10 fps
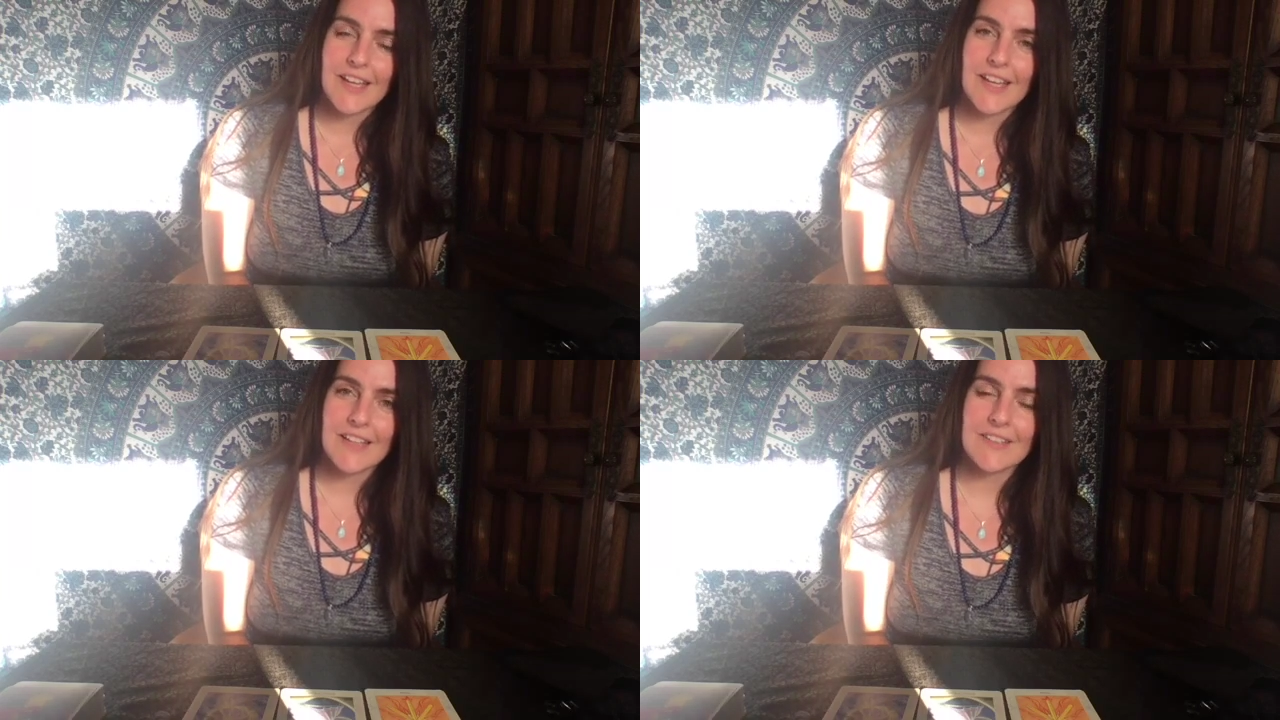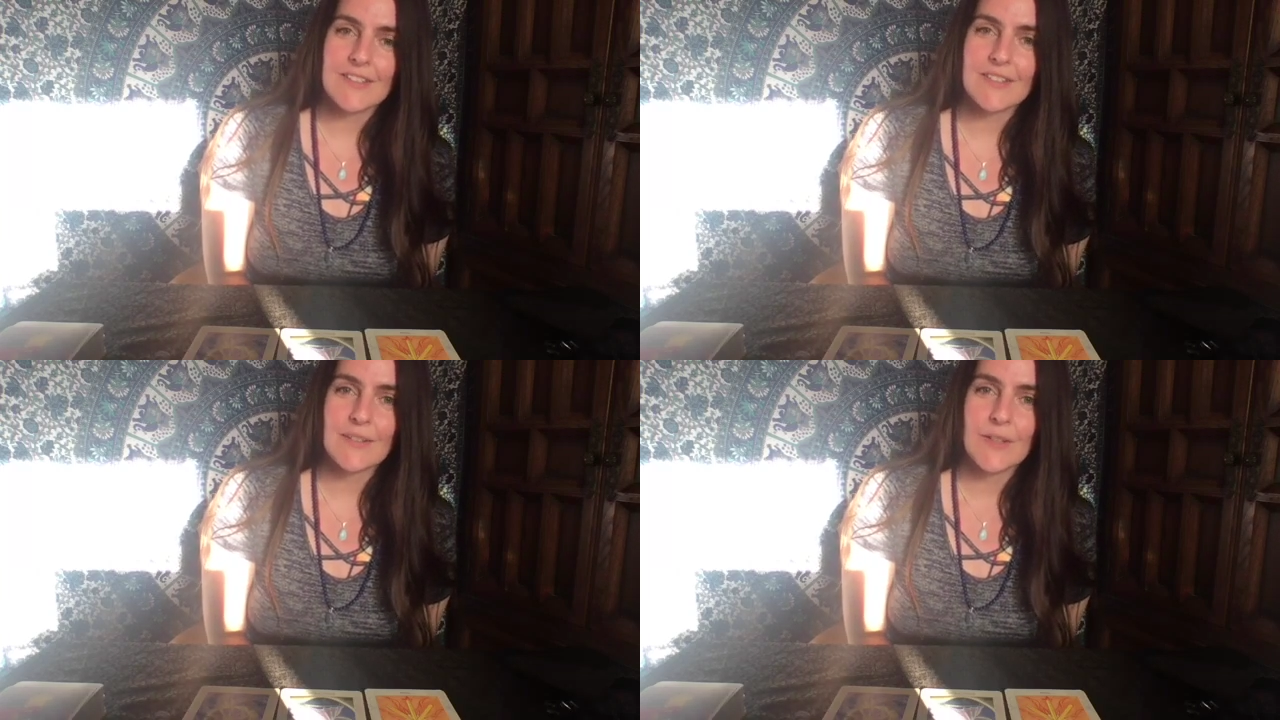
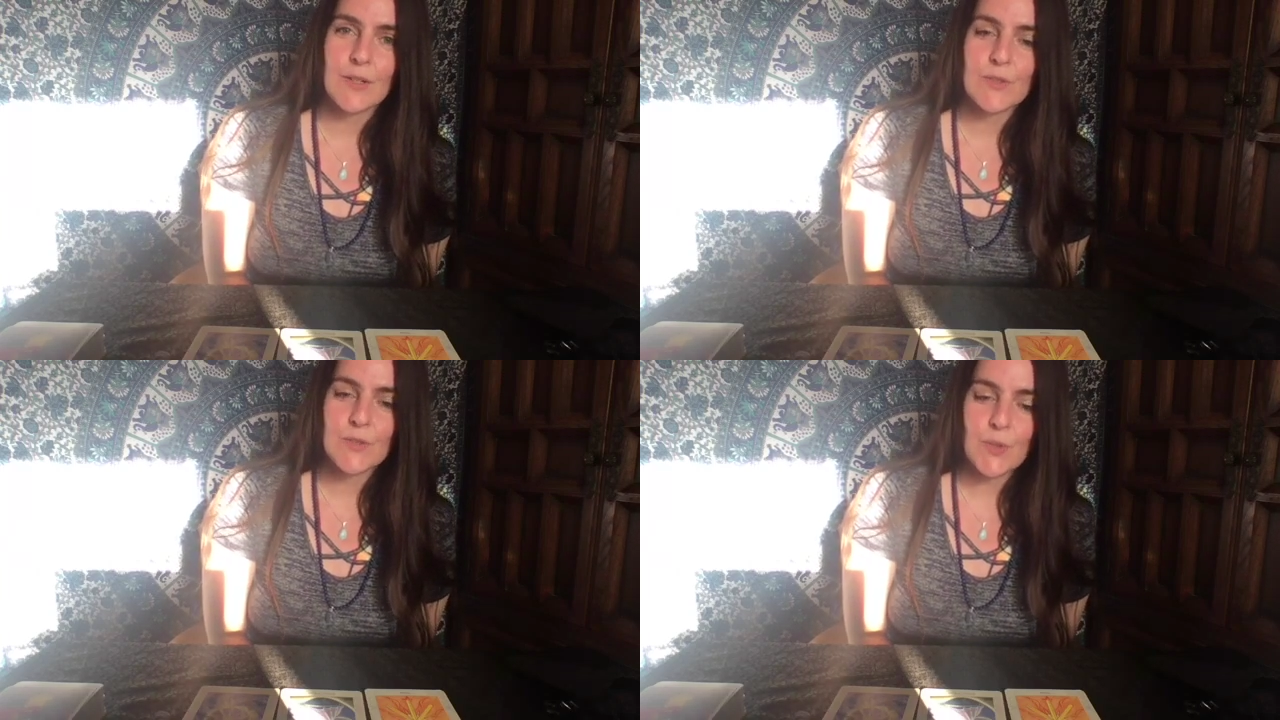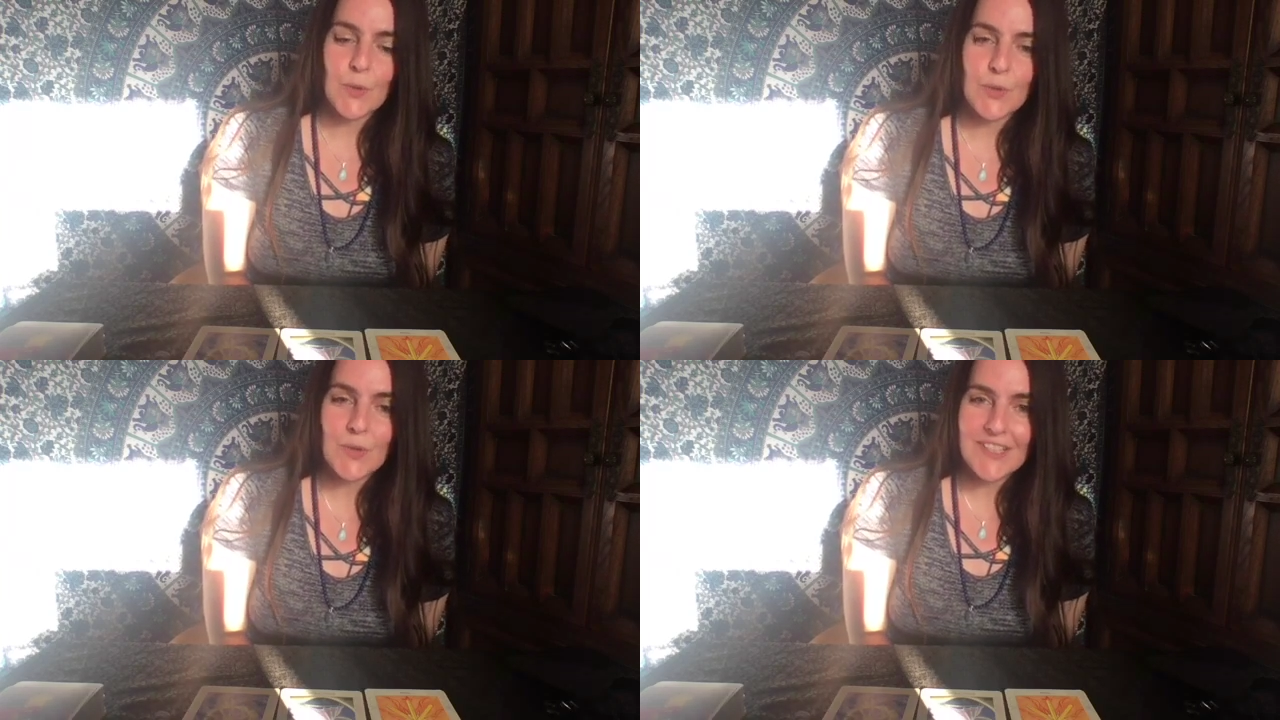And so
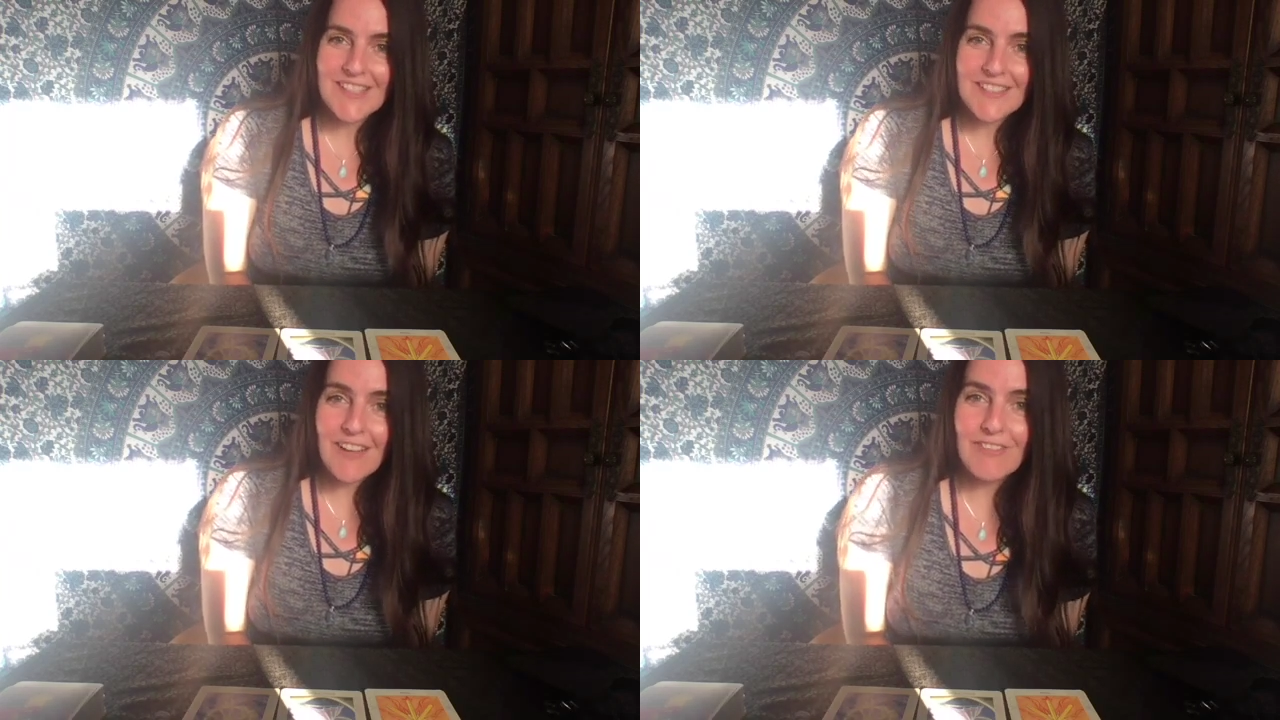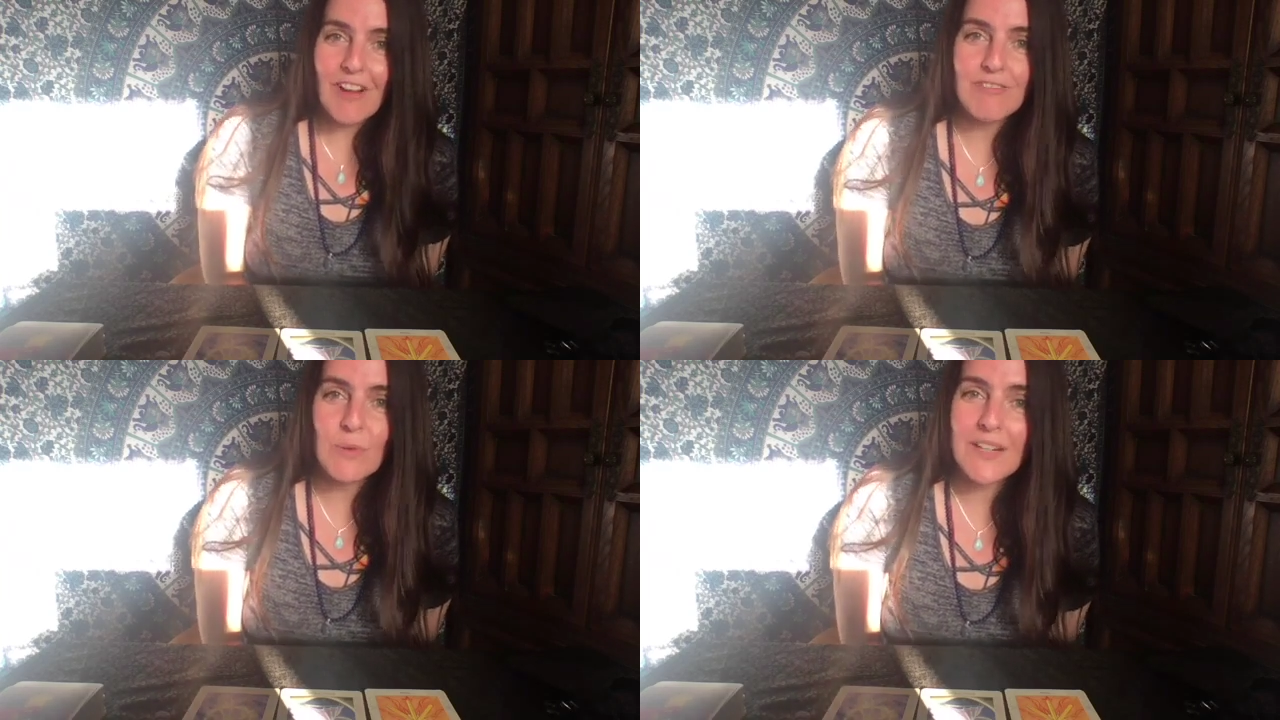you can slough
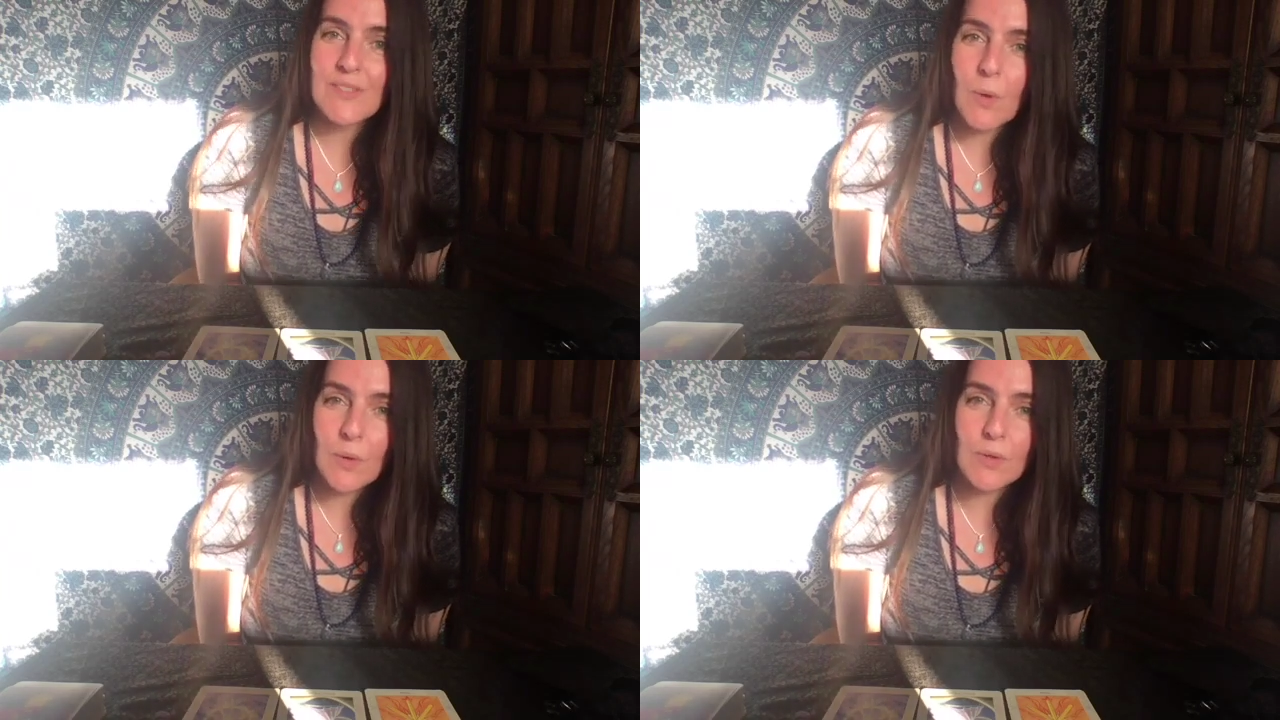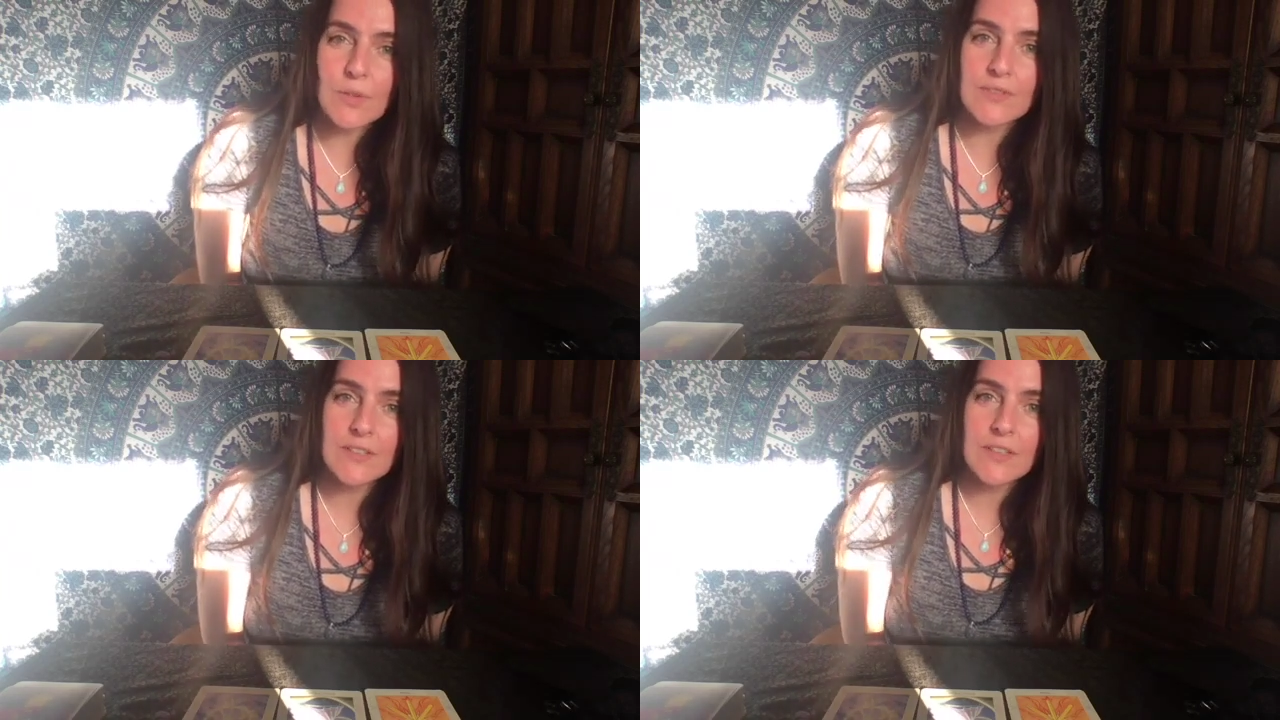off what is
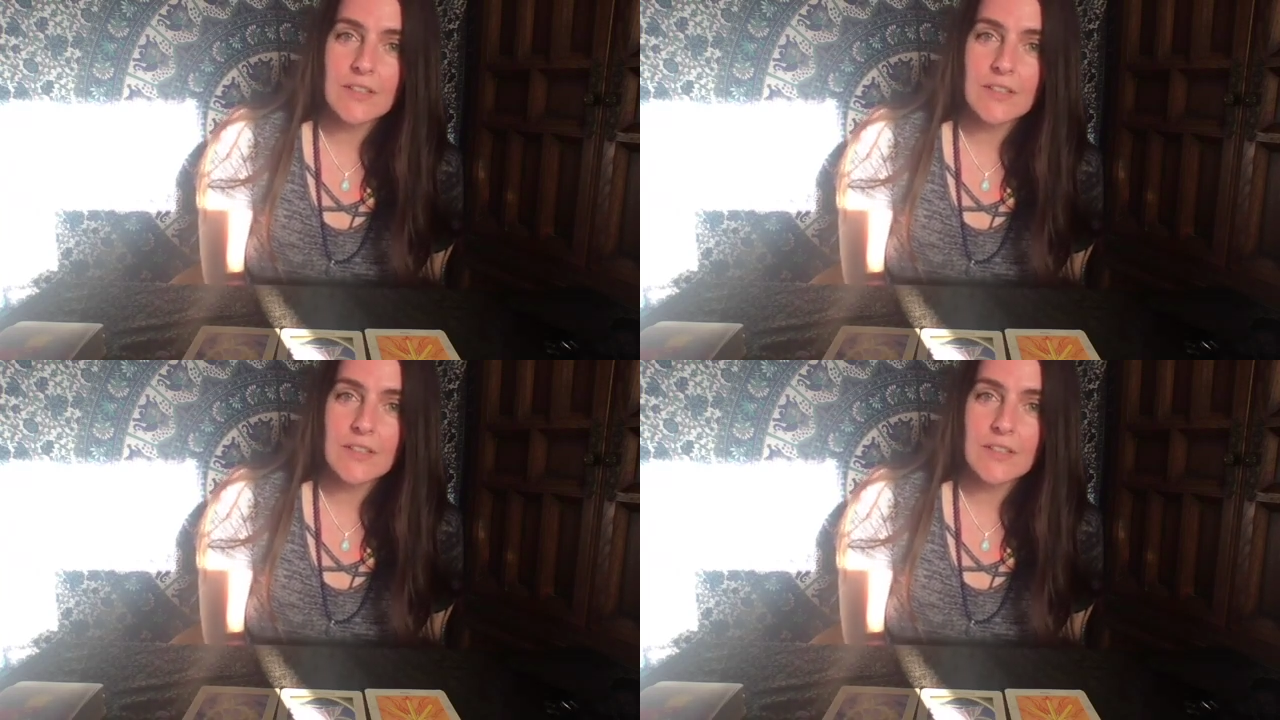old